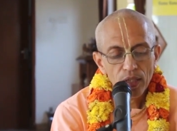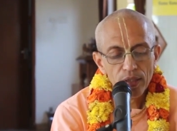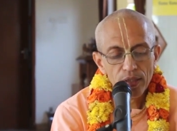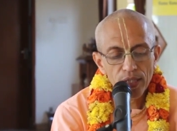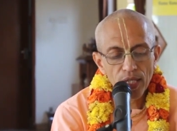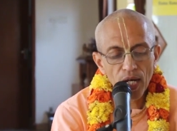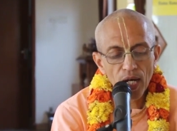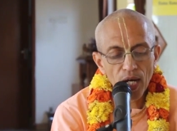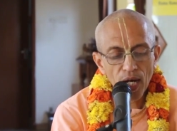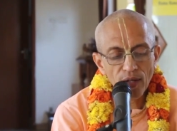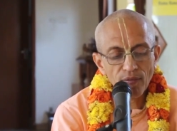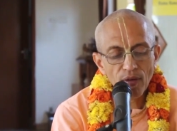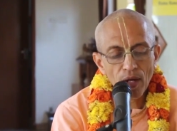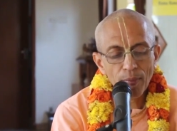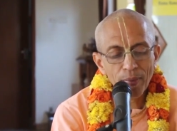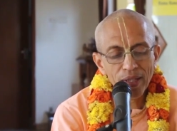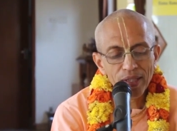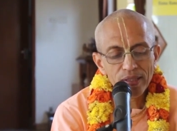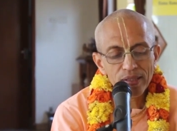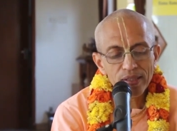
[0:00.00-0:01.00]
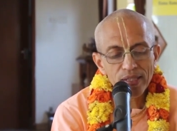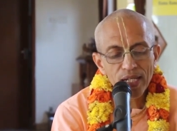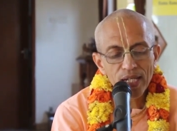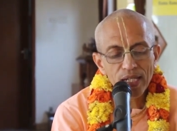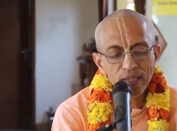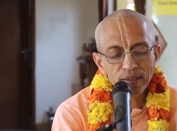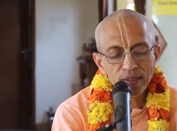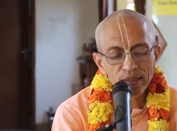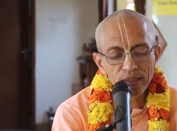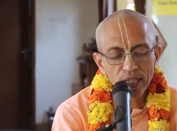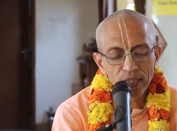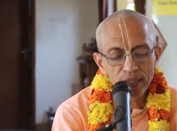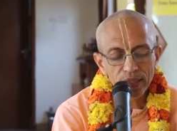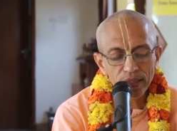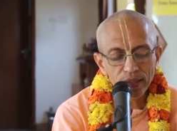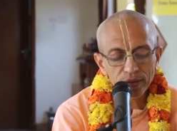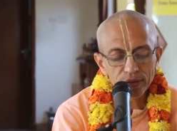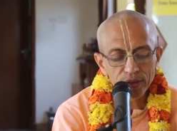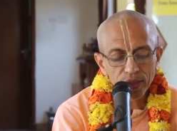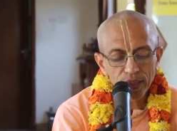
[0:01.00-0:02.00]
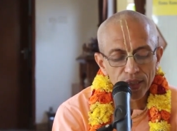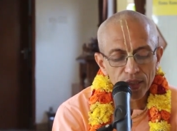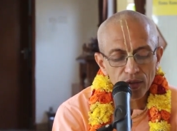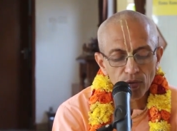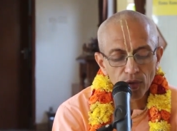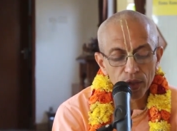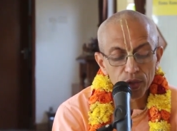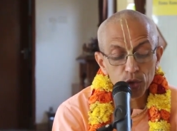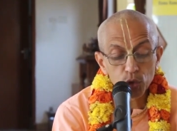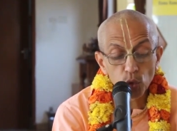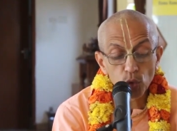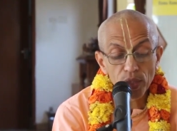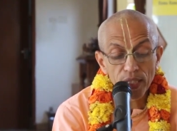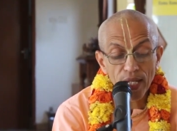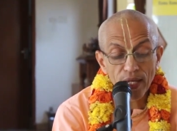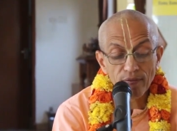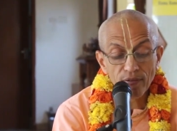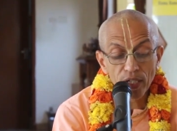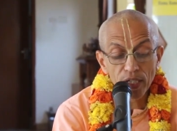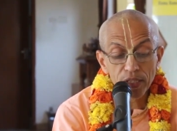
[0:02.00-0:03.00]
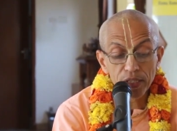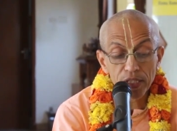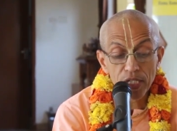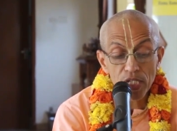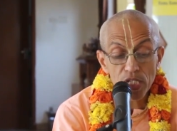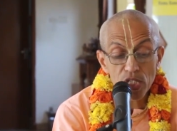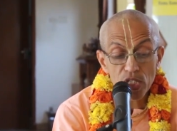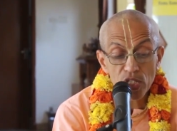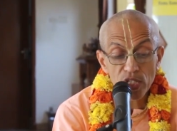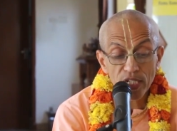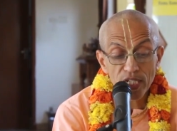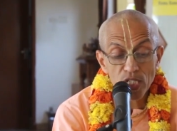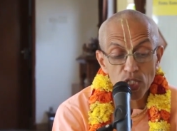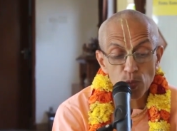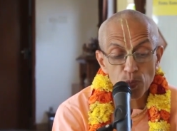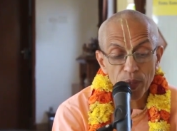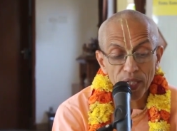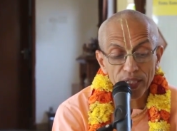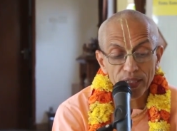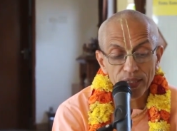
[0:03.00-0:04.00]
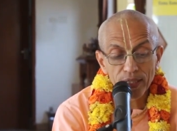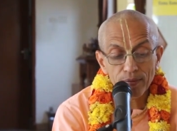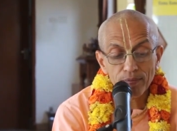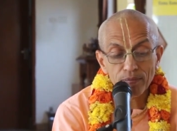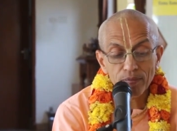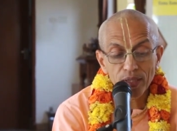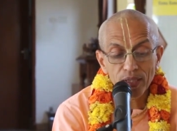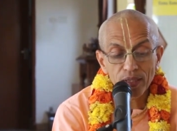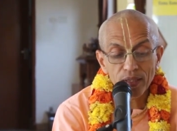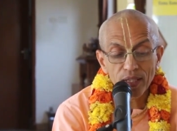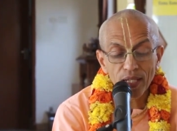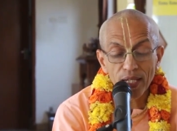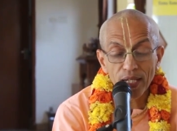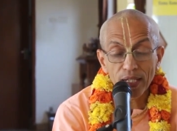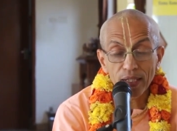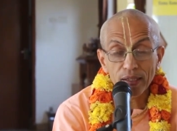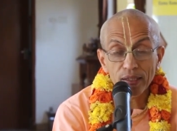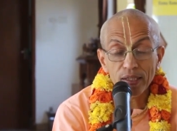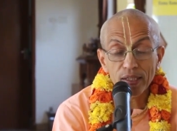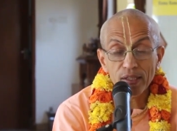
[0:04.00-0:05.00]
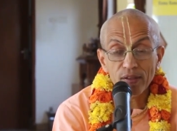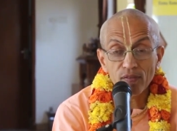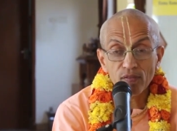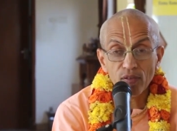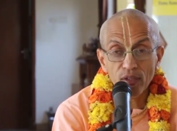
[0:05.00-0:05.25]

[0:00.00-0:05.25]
na avamanyeta karhi chet, one should never disrespect him in any